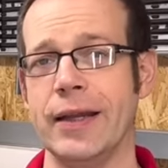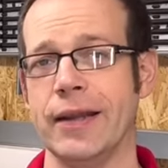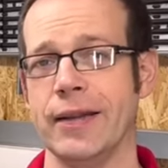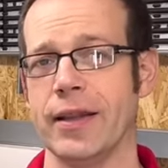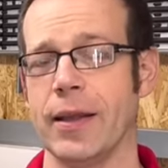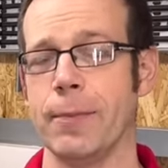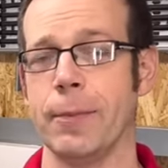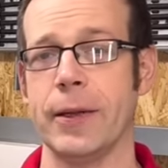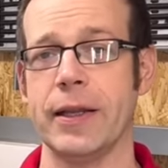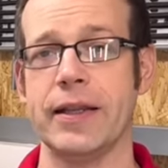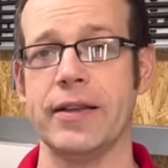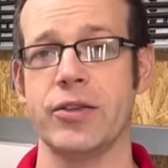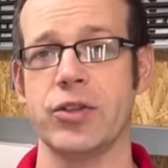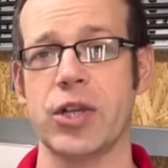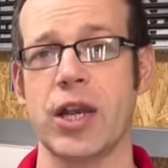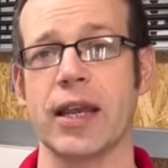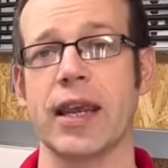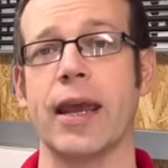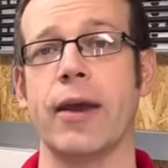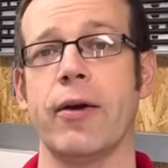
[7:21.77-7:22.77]
then please
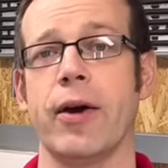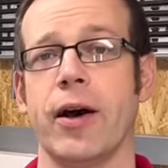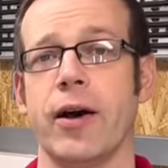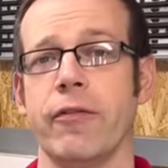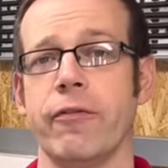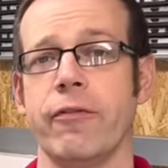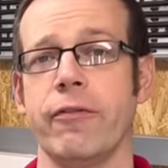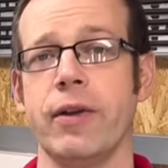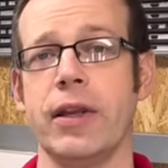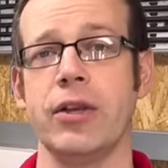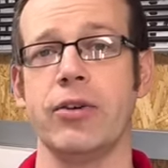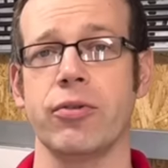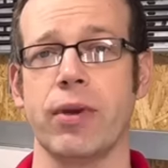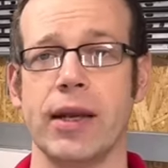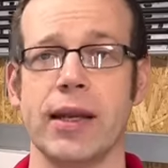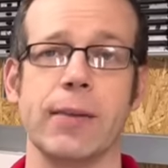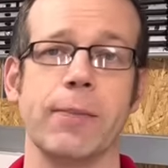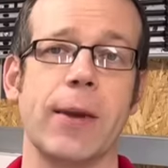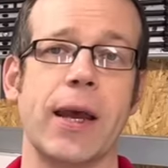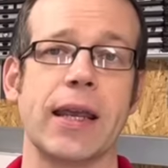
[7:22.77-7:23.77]
check out our free
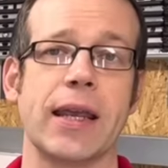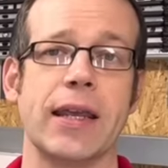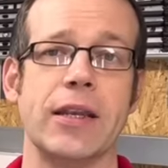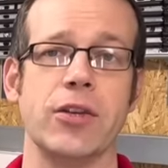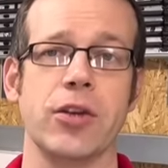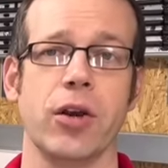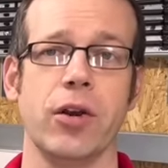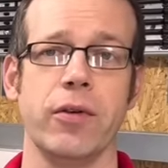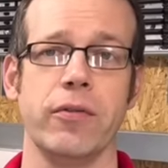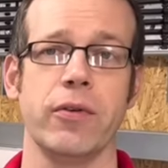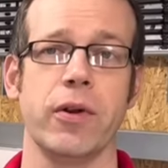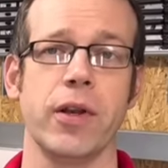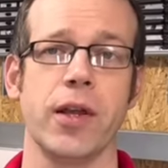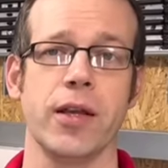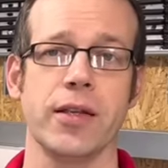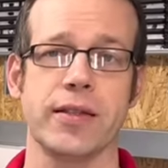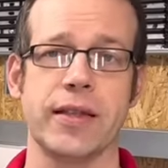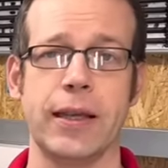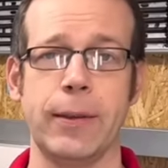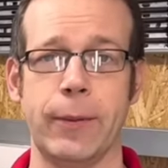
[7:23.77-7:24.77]
training package over on
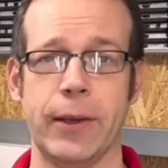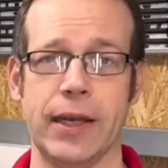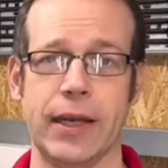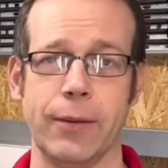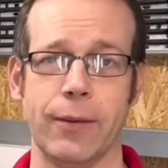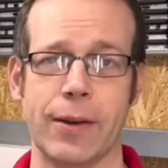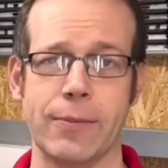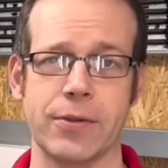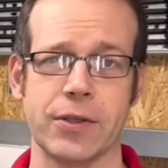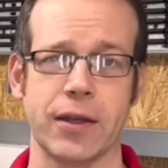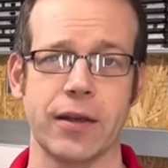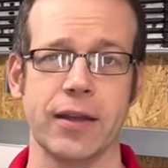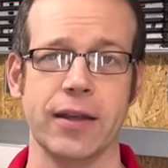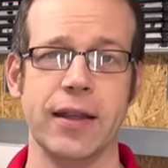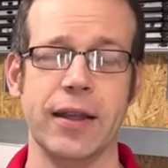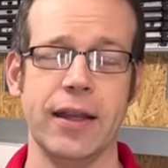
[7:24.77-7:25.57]
our CPD website